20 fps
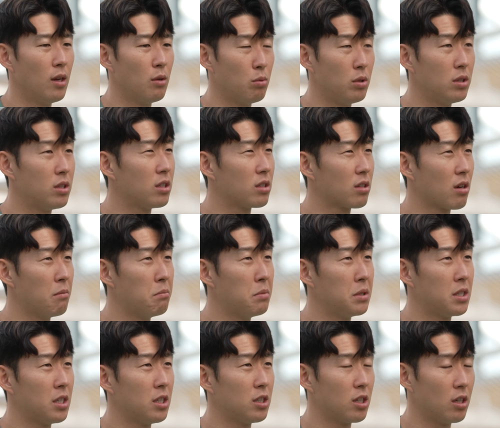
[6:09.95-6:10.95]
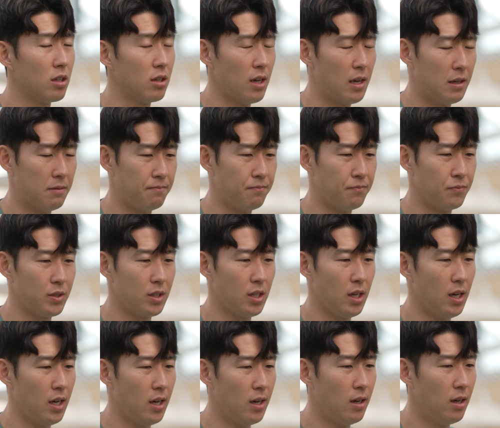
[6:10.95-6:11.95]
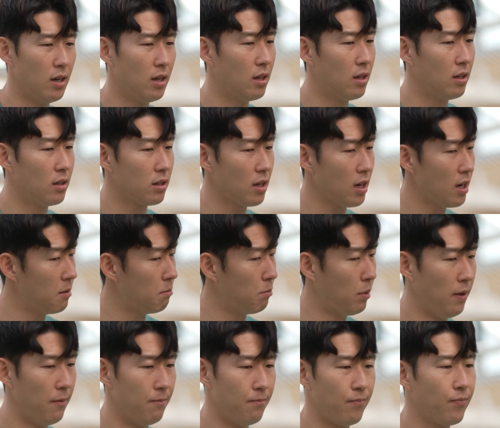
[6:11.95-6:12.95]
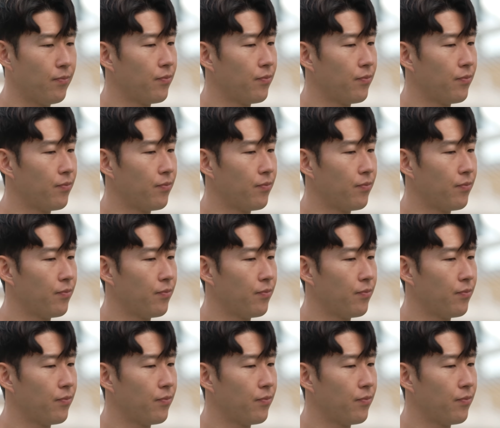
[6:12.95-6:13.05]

win this competition and uh, yeah but